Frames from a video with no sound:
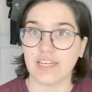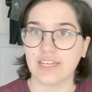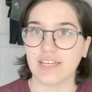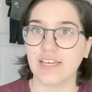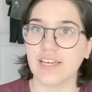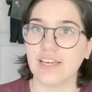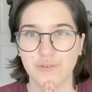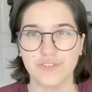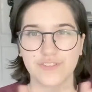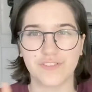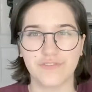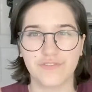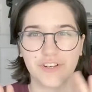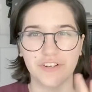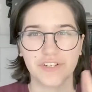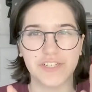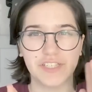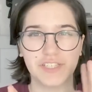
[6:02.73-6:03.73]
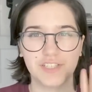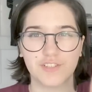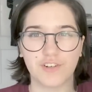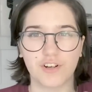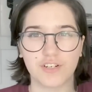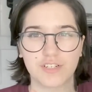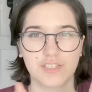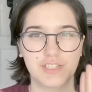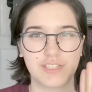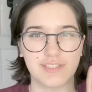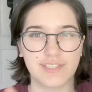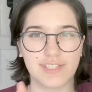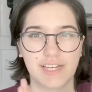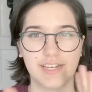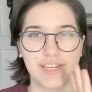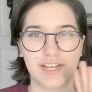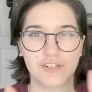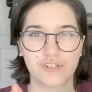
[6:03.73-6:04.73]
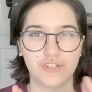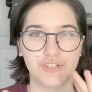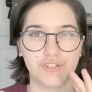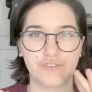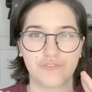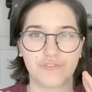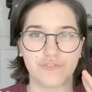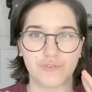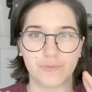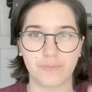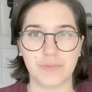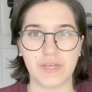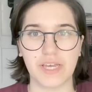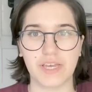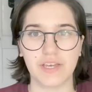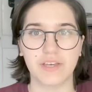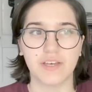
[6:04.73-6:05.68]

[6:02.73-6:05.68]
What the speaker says: man. Will it with me, boys. Will it. Will it.